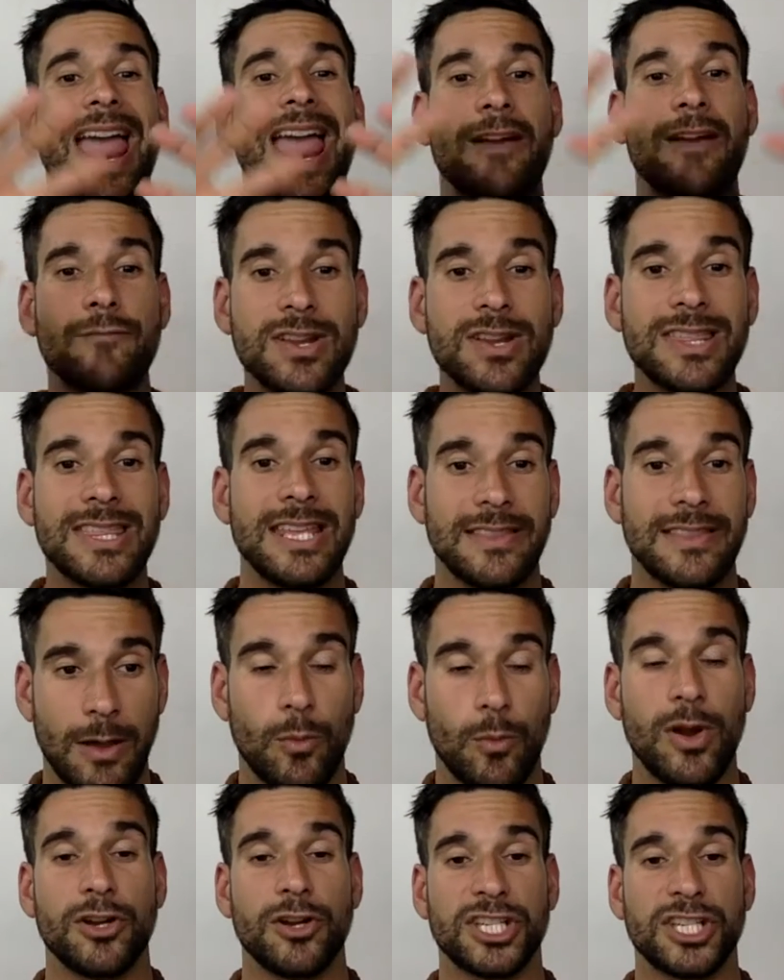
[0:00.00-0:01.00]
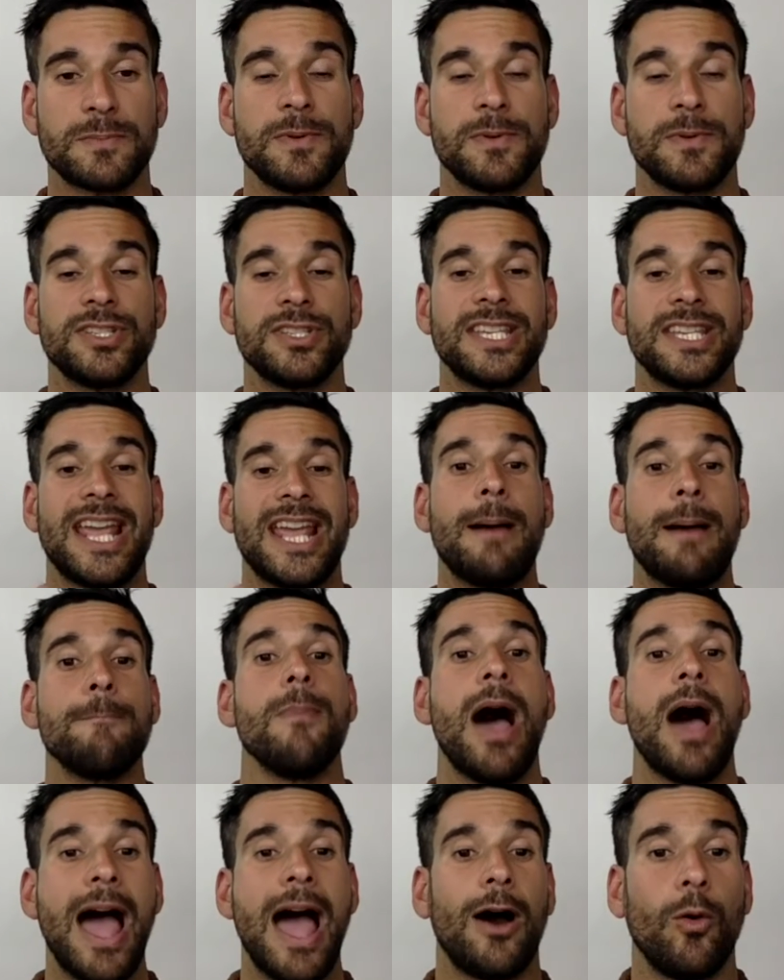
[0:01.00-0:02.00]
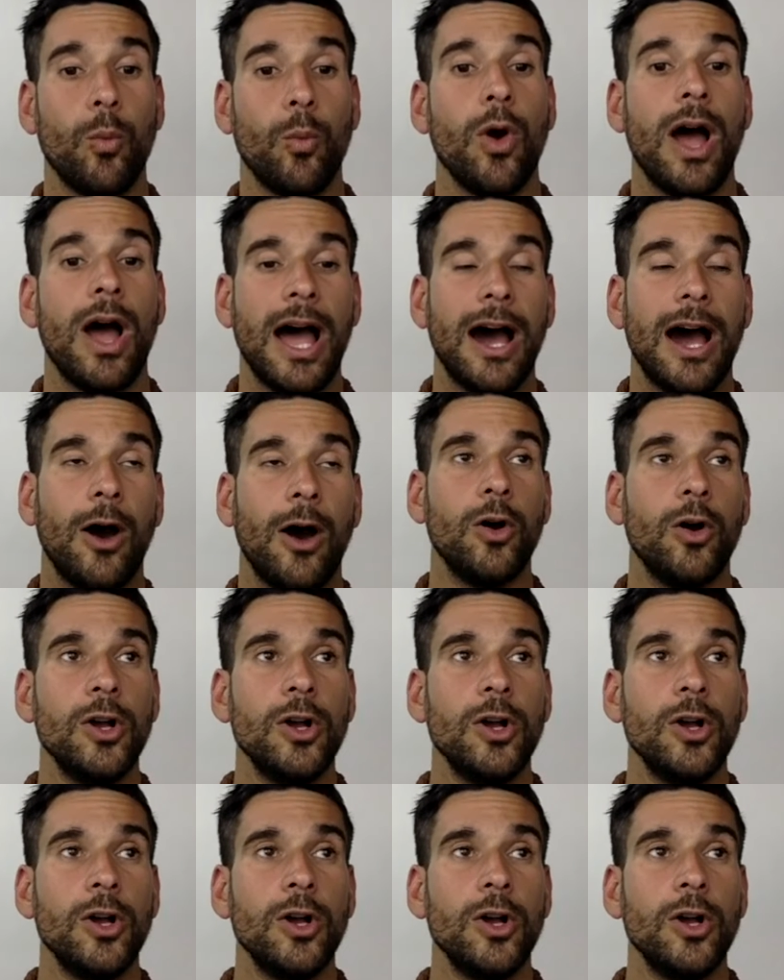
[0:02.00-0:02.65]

everything that we're experiencing, our